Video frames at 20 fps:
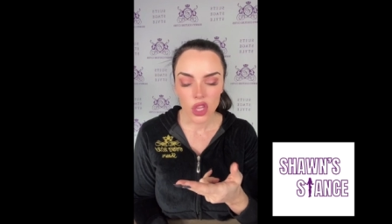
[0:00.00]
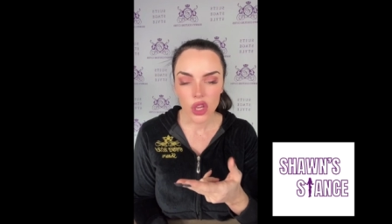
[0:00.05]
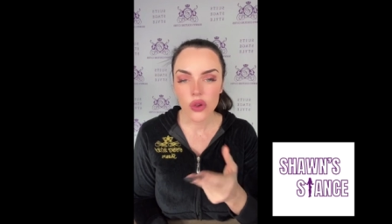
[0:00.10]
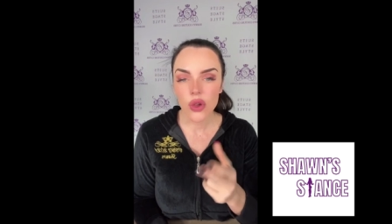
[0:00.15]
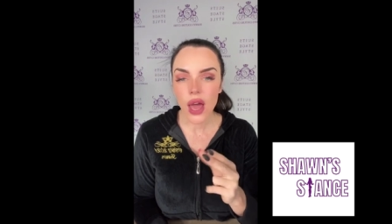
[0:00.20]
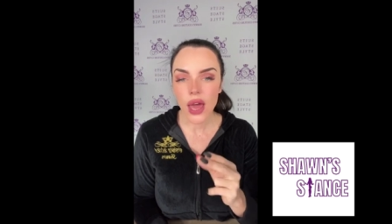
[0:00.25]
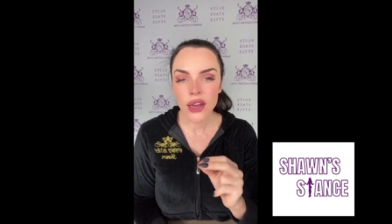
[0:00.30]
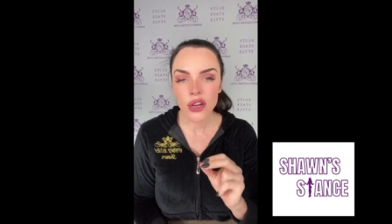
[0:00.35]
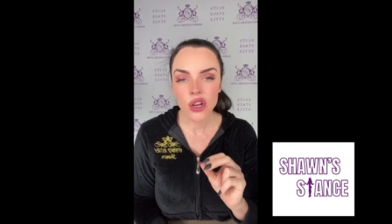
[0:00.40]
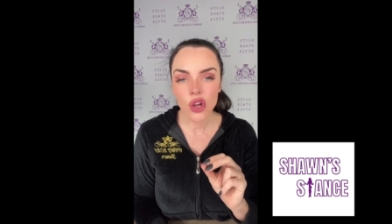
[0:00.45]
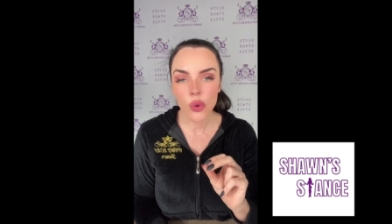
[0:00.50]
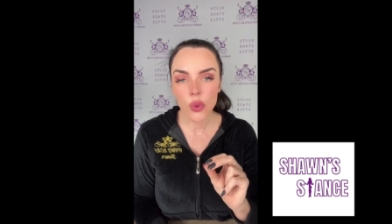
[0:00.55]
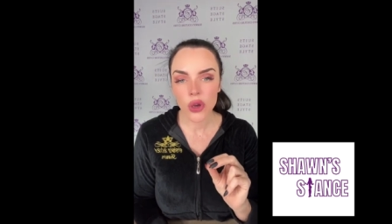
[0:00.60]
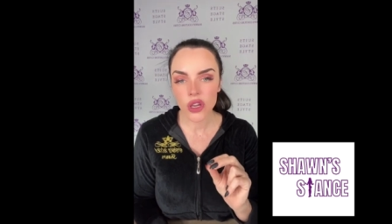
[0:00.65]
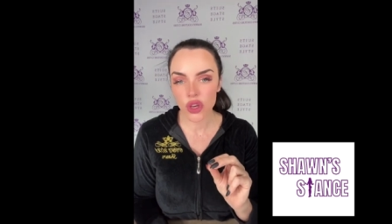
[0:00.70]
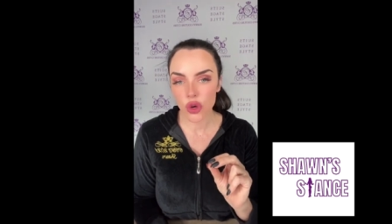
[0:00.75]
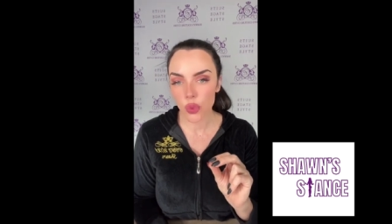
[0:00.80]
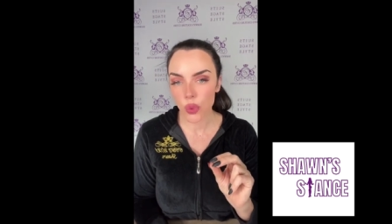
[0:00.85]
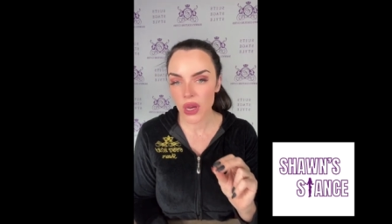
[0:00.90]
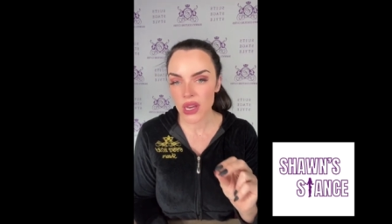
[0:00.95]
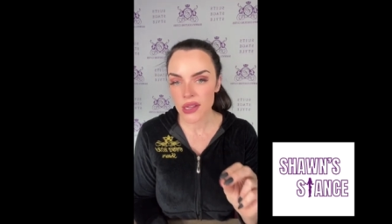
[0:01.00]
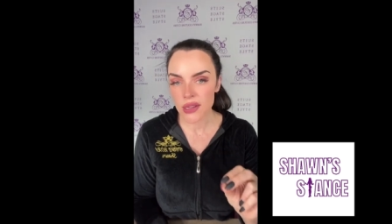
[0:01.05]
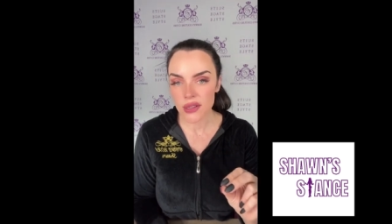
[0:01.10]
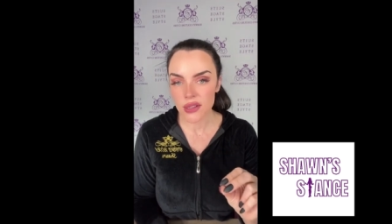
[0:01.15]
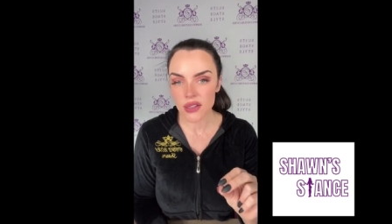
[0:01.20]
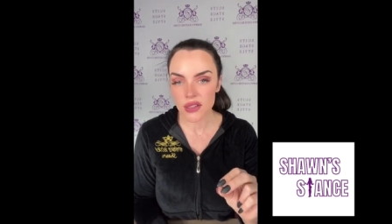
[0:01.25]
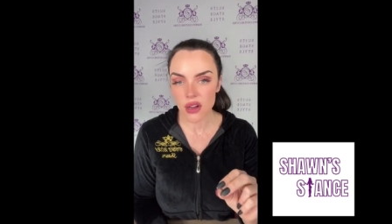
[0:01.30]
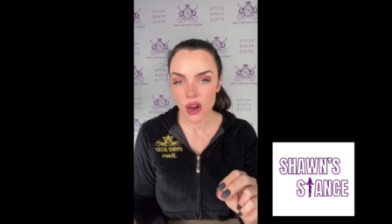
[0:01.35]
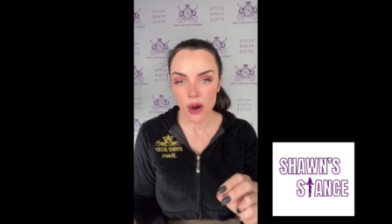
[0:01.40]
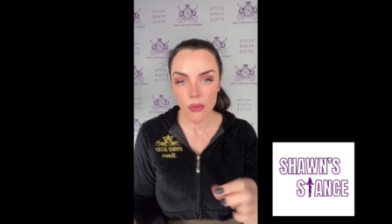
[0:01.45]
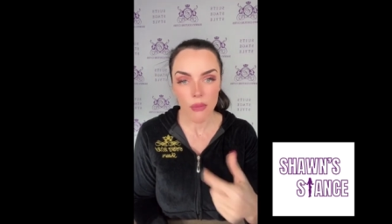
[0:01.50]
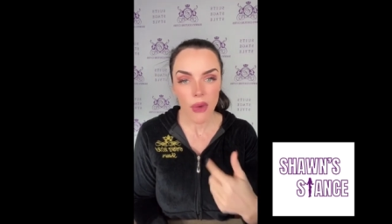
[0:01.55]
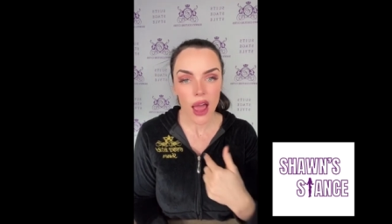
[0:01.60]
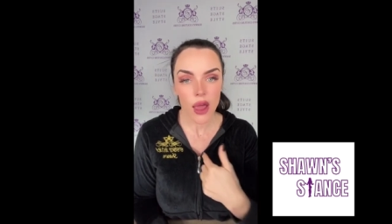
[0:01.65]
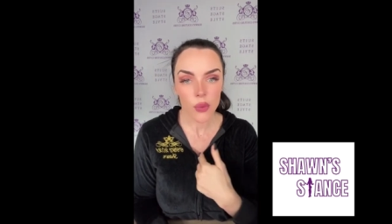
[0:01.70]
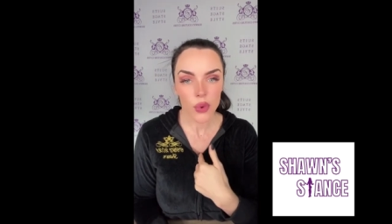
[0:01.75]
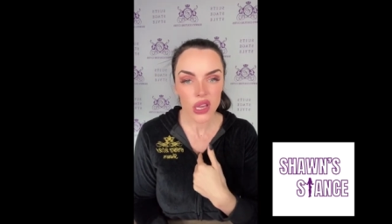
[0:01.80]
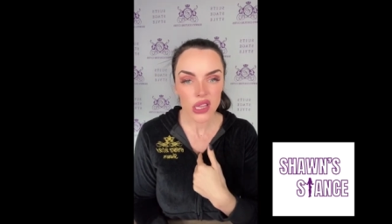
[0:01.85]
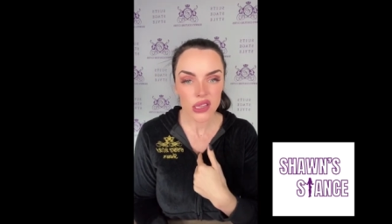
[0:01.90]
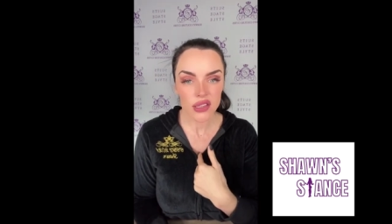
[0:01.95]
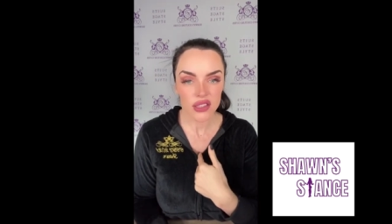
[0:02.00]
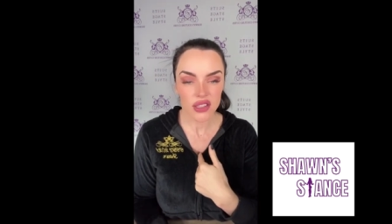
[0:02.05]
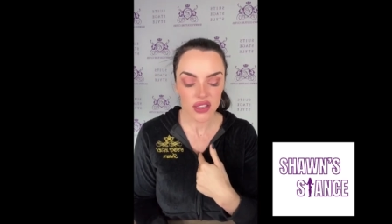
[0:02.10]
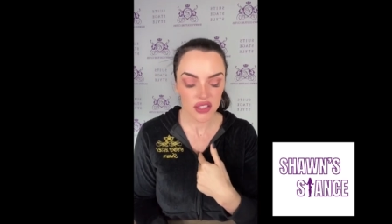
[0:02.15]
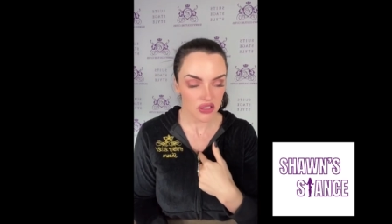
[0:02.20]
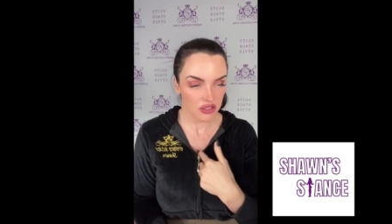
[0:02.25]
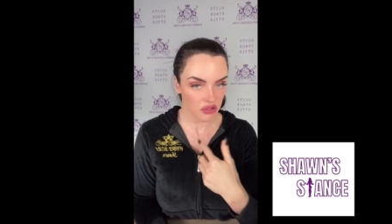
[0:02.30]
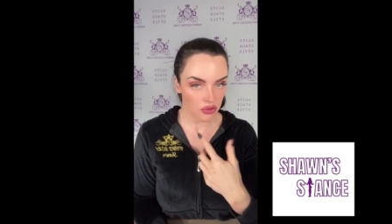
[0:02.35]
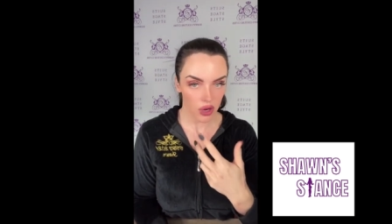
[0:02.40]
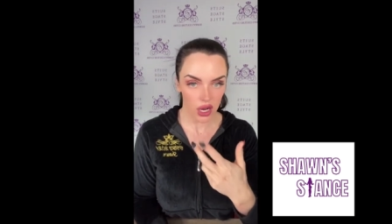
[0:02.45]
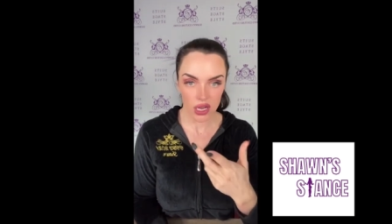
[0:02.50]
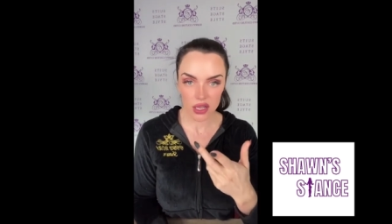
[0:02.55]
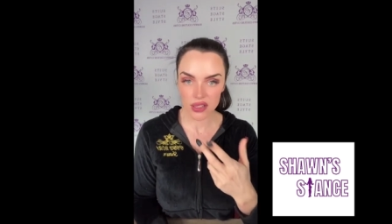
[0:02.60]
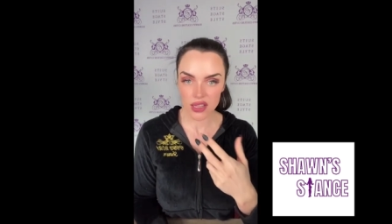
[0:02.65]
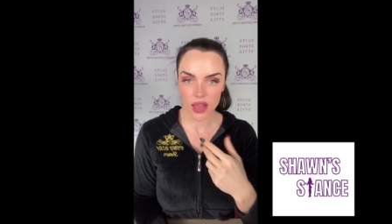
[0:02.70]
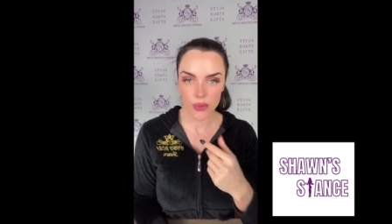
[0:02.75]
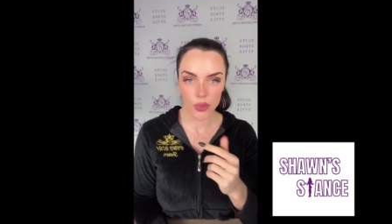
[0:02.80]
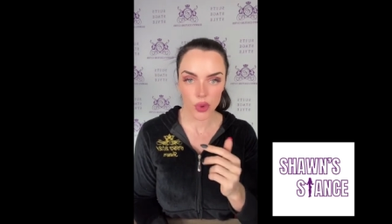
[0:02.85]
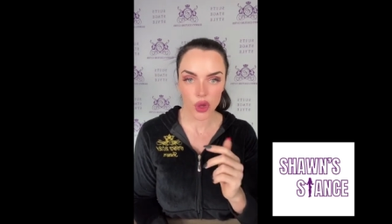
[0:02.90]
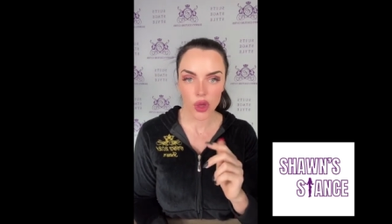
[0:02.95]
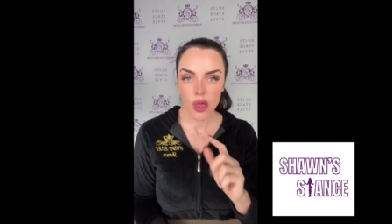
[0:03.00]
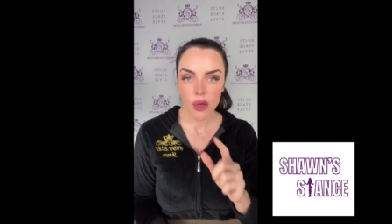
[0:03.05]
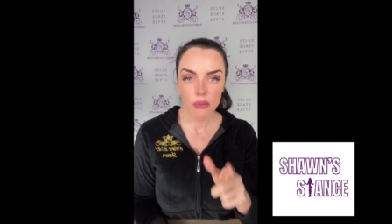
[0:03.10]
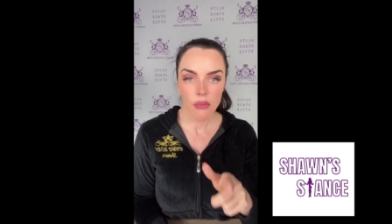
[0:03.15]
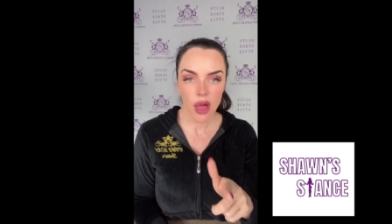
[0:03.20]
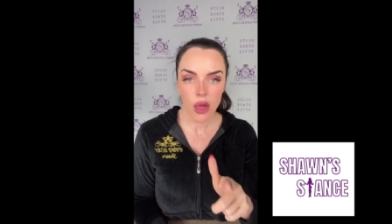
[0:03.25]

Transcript: You got to know what your weaknesses are. My weaknesses, great example.